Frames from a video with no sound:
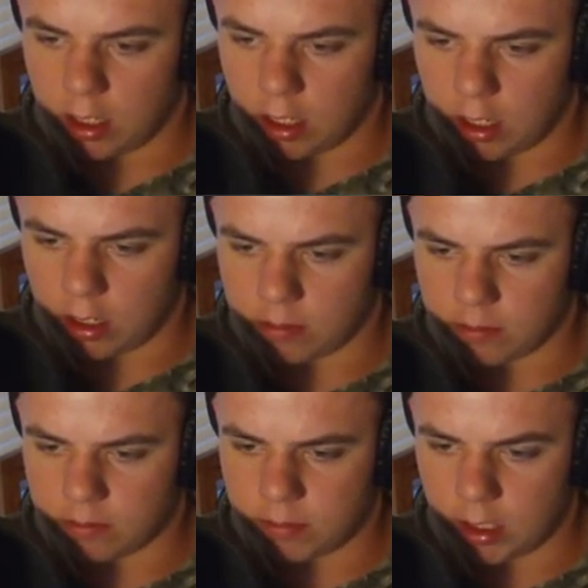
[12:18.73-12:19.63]

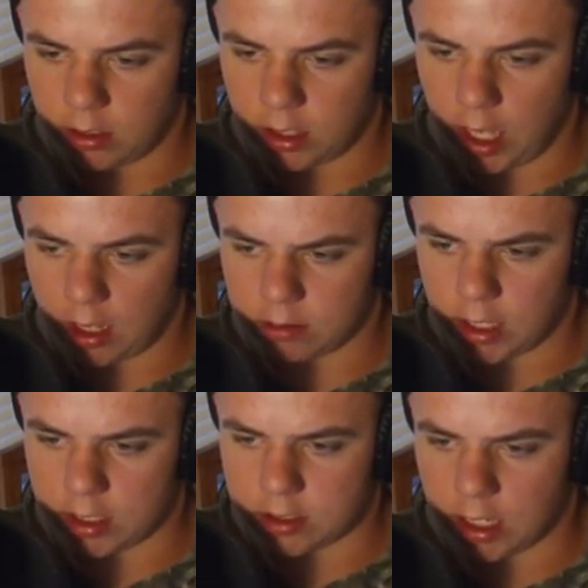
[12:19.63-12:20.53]
Um, but yeah,
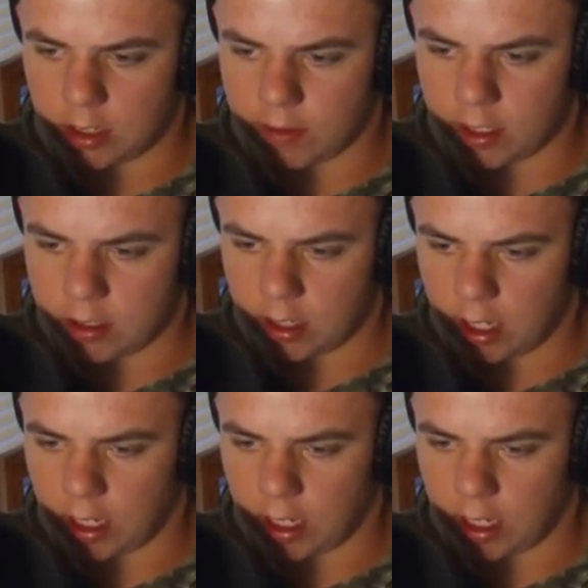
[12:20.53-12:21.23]
that's kind of it.